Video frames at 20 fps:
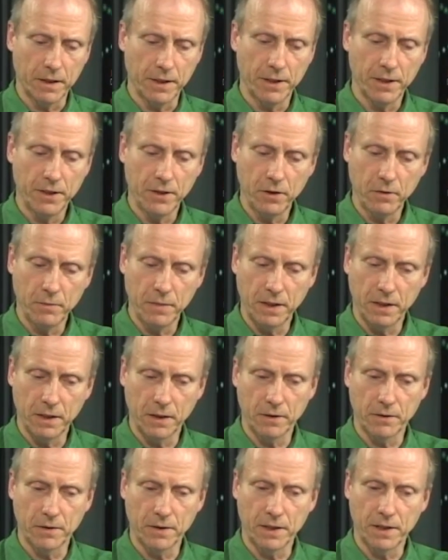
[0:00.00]
assuming
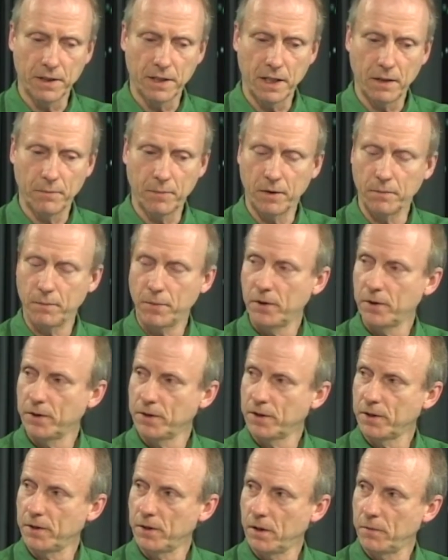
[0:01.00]
that there is a separate
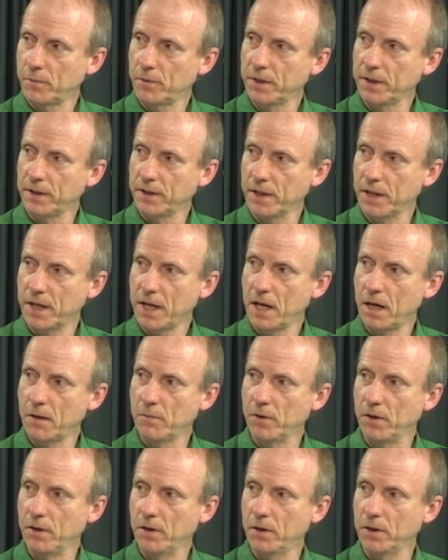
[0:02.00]
person operating the
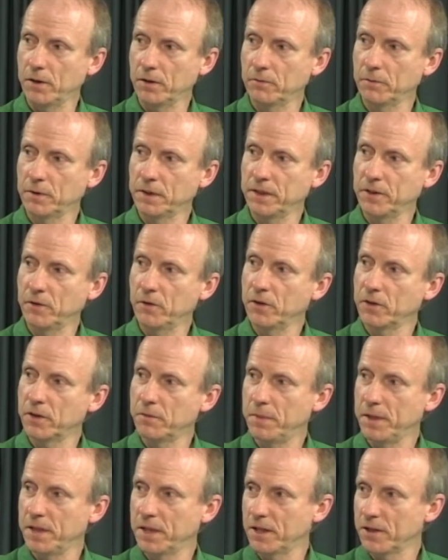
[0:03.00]
camera aren't really going
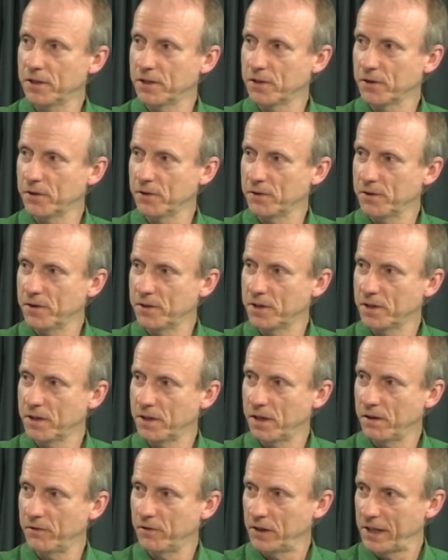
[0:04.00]
to be concerns
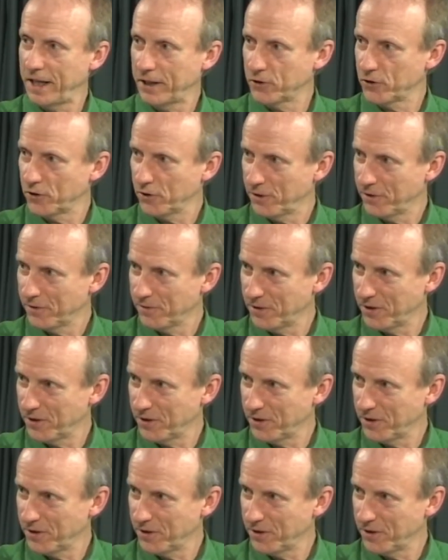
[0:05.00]
of the lecturer.